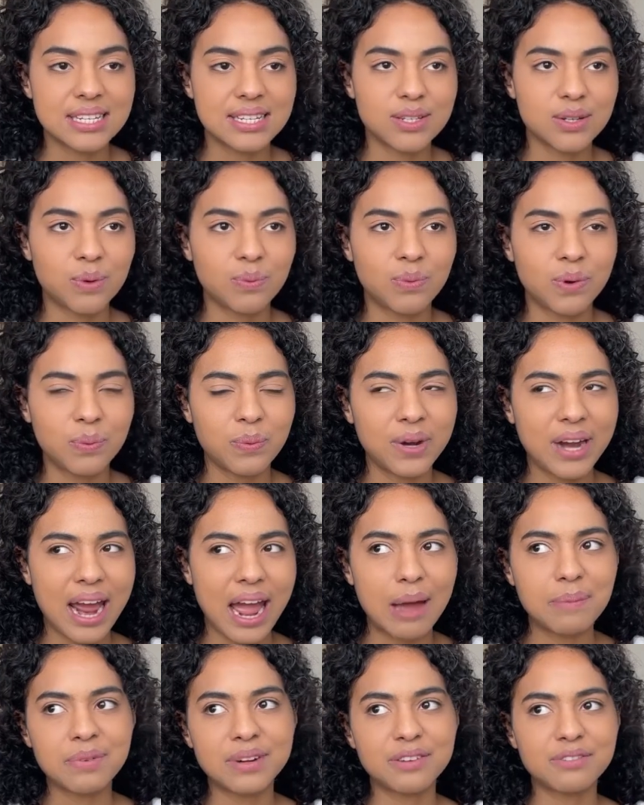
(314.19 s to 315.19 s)
So, what would
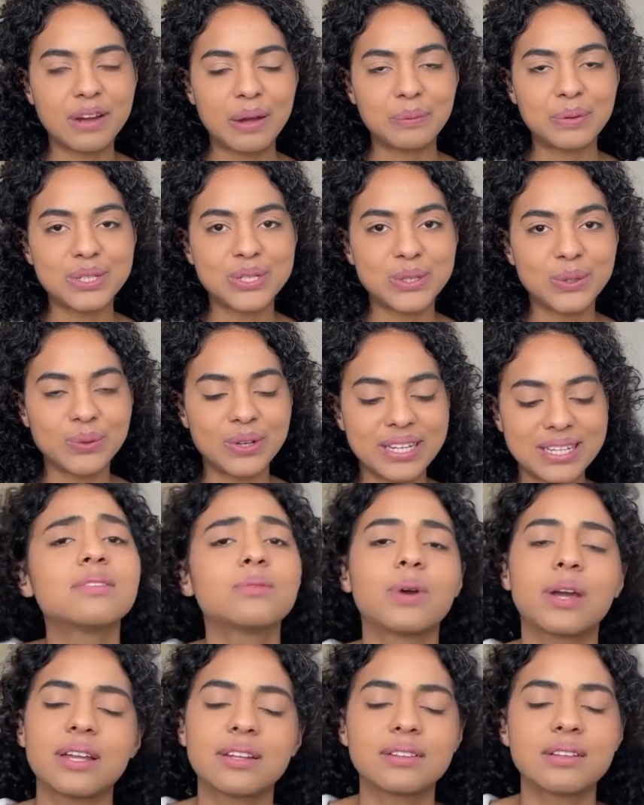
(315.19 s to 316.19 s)
happen if I would do it? Wait,